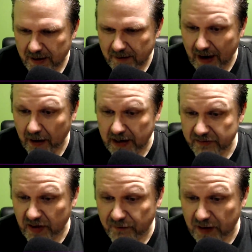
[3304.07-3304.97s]
There it is.
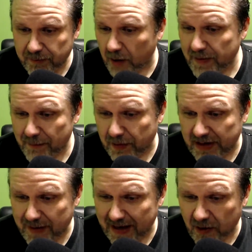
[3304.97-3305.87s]
Our friend Paul Pepper. He
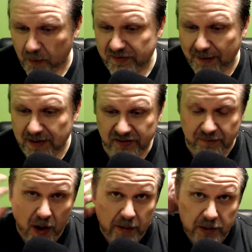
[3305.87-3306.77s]
made it home in time to listen.
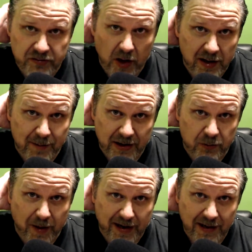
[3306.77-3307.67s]
Paul, we were just talking about you,
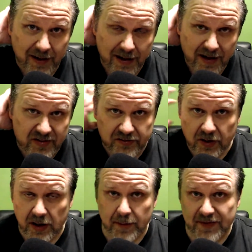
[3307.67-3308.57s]
buddy, because I was
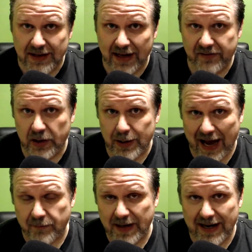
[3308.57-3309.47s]
talking about the Alexa you
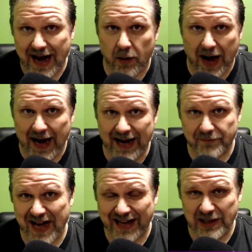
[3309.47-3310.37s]
gave me and how I
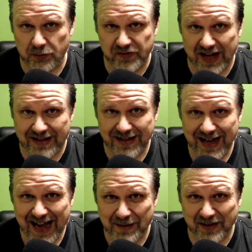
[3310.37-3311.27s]
have not used it
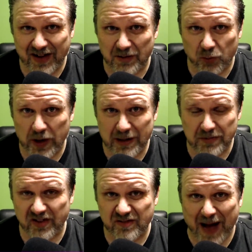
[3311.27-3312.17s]
and because I was worried it
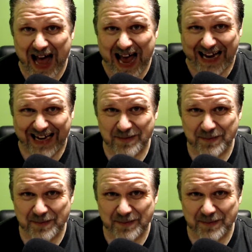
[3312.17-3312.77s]
was a spy.